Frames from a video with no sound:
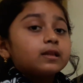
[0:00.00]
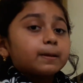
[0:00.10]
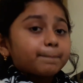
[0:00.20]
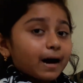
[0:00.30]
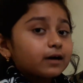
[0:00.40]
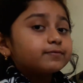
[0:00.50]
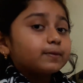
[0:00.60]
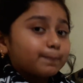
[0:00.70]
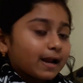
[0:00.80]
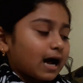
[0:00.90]
the part of
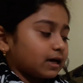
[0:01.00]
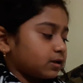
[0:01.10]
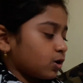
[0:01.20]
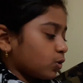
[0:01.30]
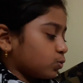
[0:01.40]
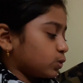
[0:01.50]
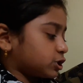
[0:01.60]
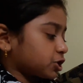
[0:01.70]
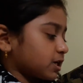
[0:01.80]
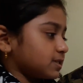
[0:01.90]
the plant
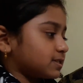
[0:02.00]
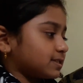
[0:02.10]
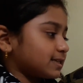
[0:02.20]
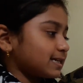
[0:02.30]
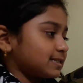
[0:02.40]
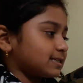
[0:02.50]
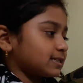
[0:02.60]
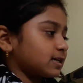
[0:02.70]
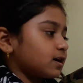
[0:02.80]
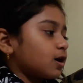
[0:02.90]
which
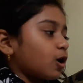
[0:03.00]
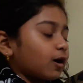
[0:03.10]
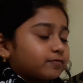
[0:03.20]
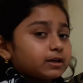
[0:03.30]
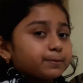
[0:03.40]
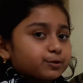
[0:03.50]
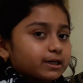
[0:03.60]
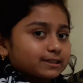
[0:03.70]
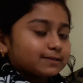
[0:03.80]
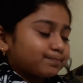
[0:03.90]
consists of the
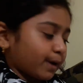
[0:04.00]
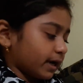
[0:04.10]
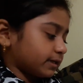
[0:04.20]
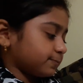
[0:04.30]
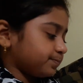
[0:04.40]
reproductive part.